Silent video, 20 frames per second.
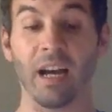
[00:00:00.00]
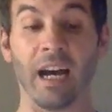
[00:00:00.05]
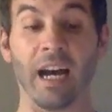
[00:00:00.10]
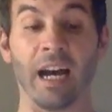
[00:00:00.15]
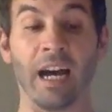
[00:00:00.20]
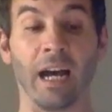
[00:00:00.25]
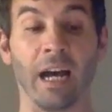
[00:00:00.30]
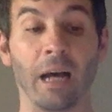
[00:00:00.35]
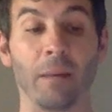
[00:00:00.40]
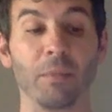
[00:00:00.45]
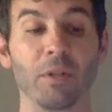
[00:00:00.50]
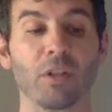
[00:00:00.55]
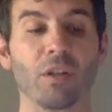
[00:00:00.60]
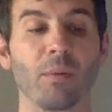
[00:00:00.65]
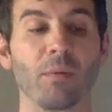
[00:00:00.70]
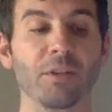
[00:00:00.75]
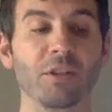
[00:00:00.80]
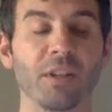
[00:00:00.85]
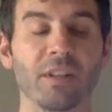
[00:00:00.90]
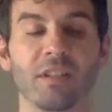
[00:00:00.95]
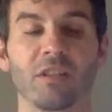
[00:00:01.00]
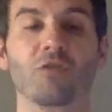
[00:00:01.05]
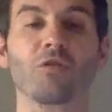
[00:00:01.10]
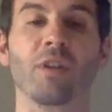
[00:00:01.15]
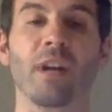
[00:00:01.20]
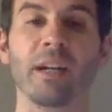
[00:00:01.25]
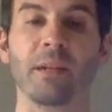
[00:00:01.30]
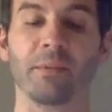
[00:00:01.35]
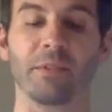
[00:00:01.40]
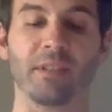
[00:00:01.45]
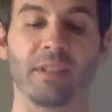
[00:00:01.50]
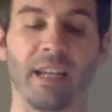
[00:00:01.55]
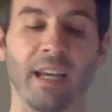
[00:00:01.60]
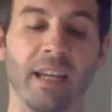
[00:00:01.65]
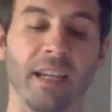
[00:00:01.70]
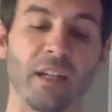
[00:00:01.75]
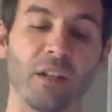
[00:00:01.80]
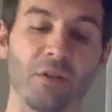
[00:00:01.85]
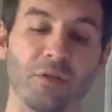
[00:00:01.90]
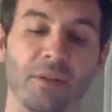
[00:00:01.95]
Um, so I want you guys to try number
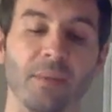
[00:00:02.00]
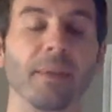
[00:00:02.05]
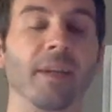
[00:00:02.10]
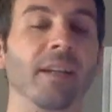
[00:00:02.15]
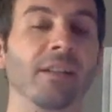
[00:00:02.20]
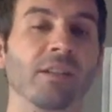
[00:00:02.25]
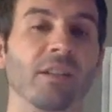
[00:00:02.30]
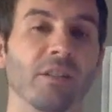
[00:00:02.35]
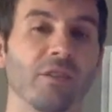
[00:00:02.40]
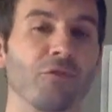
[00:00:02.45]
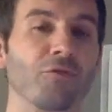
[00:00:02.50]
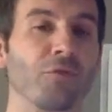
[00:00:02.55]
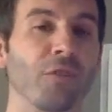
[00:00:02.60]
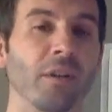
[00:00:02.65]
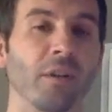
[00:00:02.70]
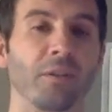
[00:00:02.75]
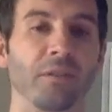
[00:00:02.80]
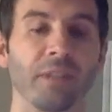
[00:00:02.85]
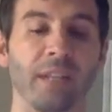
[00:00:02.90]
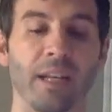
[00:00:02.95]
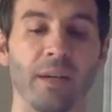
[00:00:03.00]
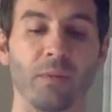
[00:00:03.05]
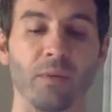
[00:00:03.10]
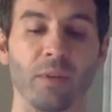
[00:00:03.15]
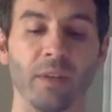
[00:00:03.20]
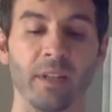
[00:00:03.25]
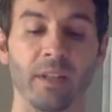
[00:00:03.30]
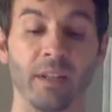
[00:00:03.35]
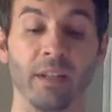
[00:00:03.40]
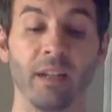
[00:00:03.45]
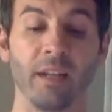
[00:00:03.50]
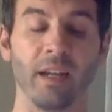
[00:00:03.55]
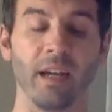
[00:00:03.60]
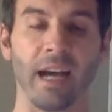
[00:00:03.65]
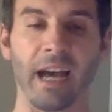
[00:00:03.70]
10. I know some of you guys are going to struggle on that one.